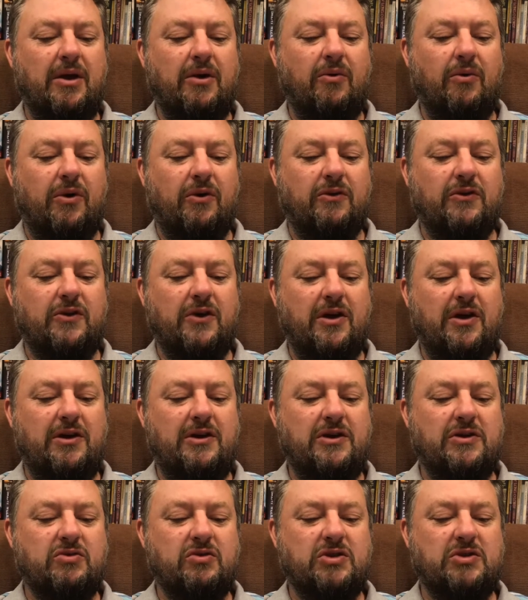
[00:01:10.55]
We will
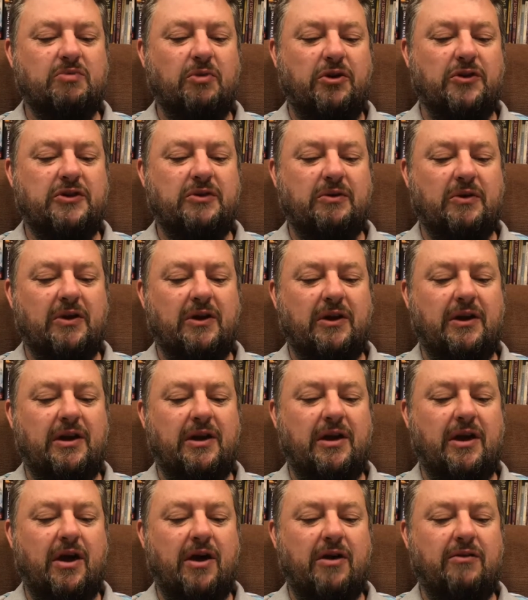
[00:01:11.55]
turn this
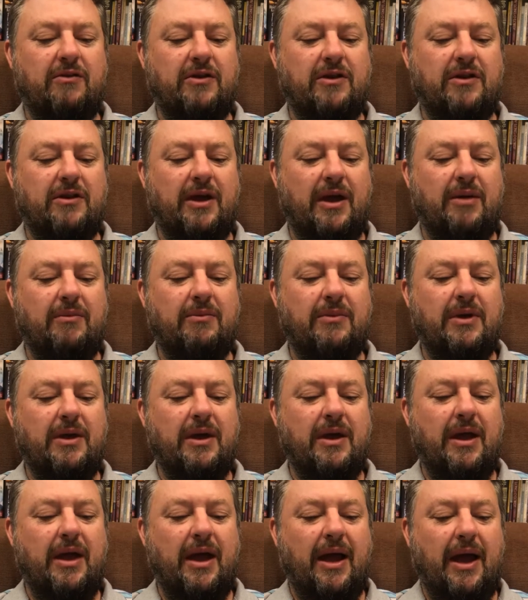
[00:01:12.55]
responsibility over to them,
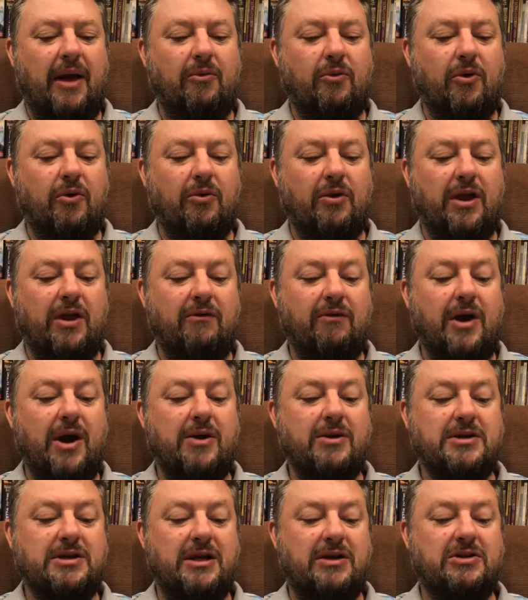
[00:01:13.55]
and we will give our
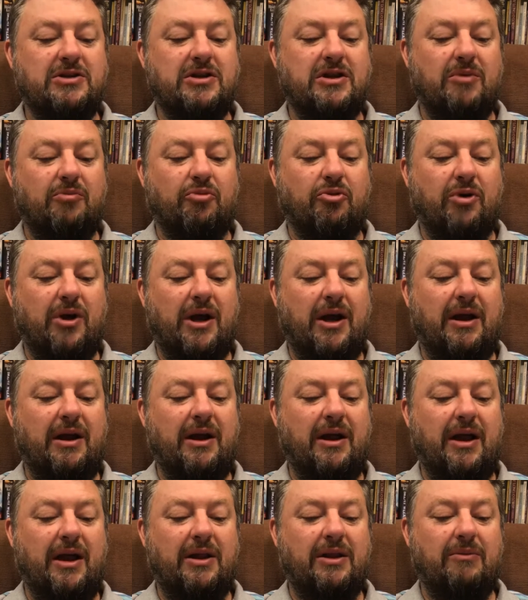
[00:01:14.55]
attention to
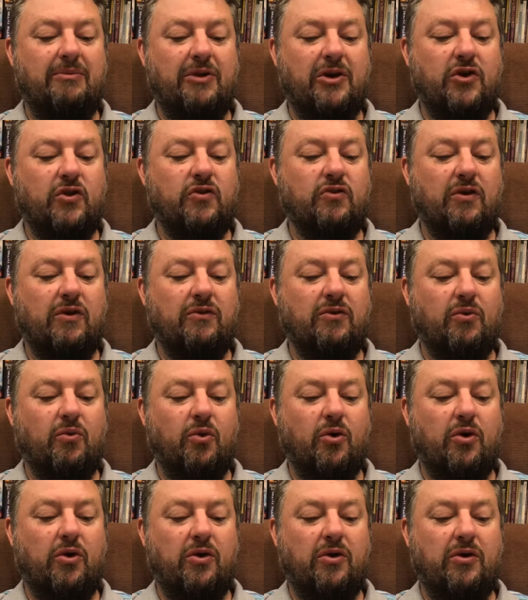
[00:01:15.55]
prayer and the ministry of the
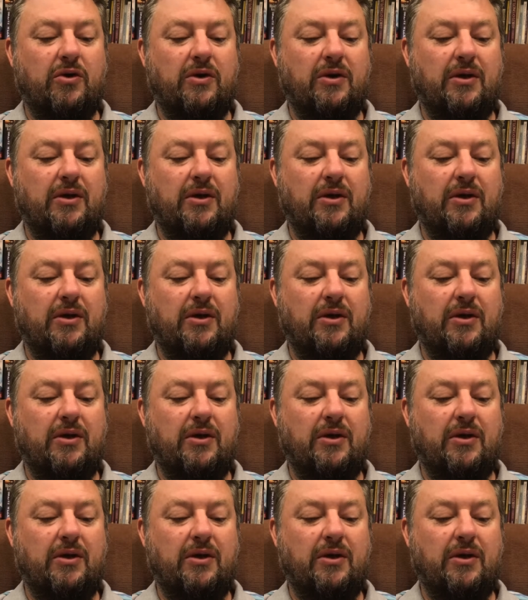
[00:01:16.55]
word."